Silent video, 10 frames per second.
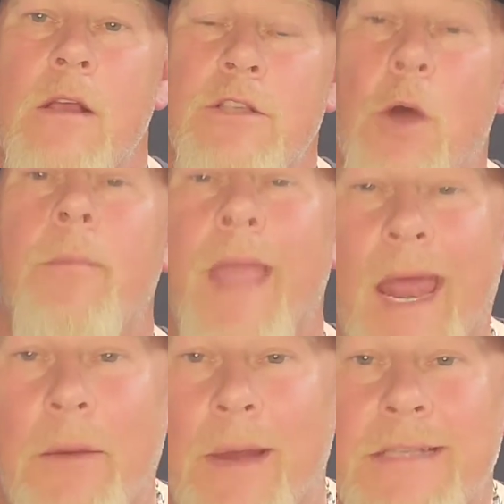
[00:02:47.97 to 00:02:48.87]
So,
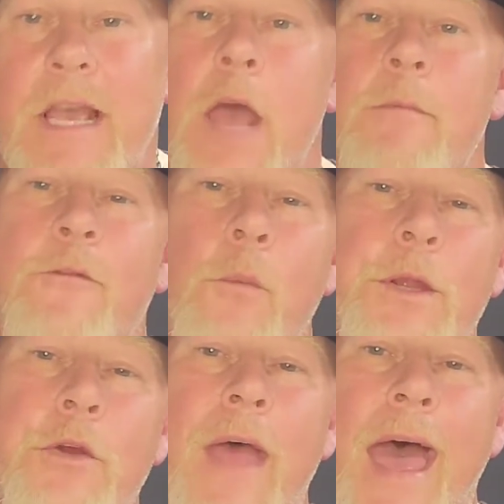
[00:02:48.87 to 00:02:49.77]
anyways, before we
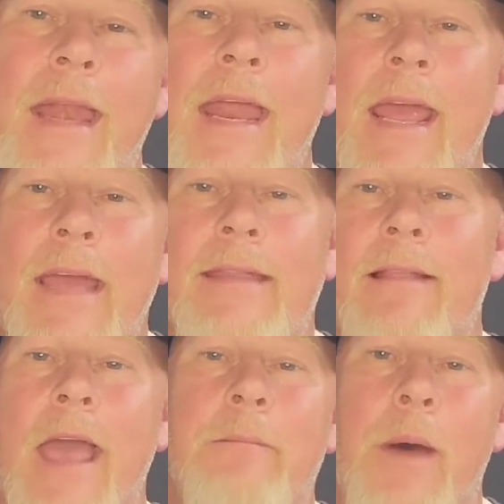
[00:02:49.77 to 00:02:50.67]
do that, hit the
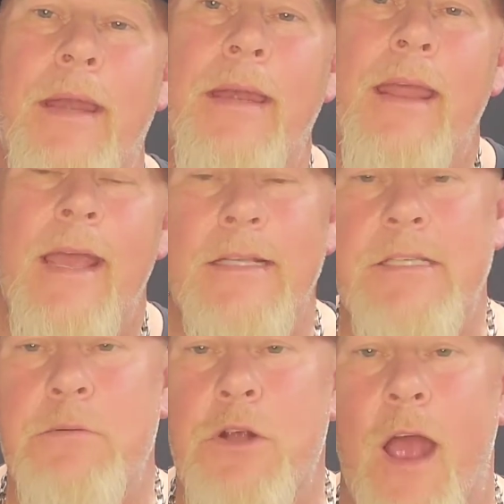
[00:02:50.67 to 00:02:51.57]
like button, hit the
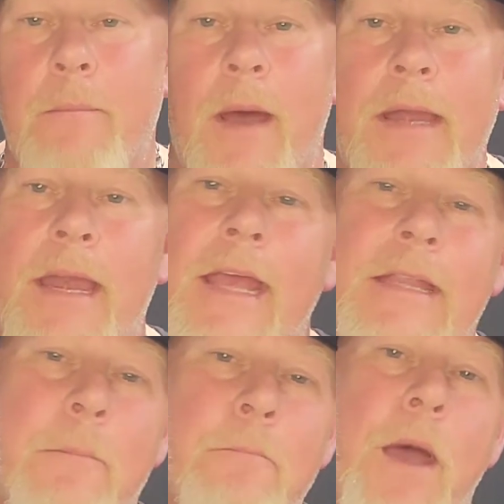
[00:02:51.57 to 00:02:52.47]
subscribe button, and hit
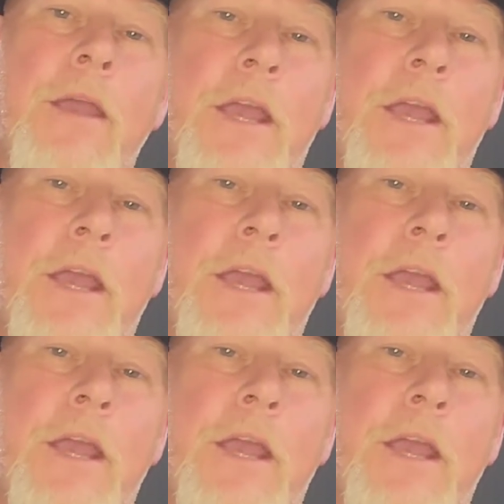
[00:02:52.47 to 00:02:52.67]
the bell.